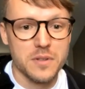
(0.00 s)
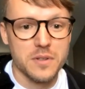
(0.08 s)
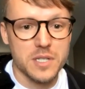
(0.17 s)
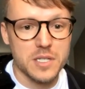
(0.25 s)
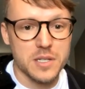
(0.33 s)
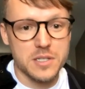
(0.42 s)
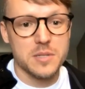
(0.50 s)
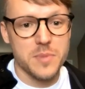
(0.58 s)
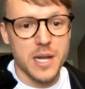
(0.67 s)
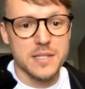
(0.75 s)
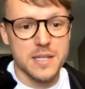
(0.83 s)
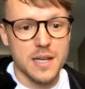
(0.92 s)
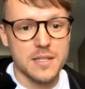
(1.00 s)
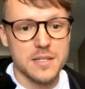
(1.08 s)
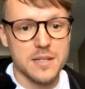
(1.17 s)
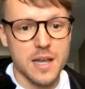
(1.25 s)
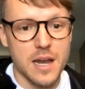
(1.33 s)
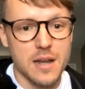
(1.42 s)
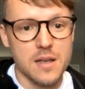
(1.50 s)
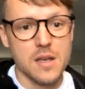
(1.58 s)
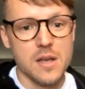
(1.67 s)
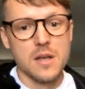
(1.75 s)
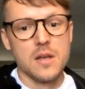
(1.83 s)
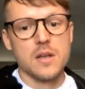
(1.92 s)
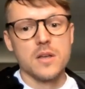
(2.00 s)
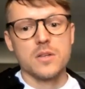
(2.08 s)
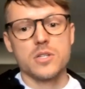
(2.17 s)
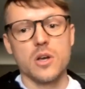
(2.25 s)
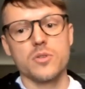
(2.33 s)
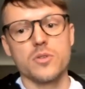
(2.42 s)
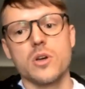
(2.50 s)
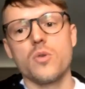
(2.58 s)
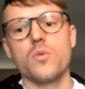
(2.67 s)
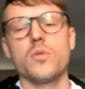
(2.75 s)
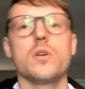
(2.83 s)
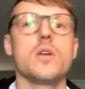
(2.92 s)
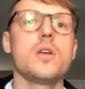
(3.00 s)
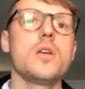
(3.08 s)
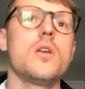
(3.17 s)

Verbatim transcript: Is this making sense? Yeah. So, you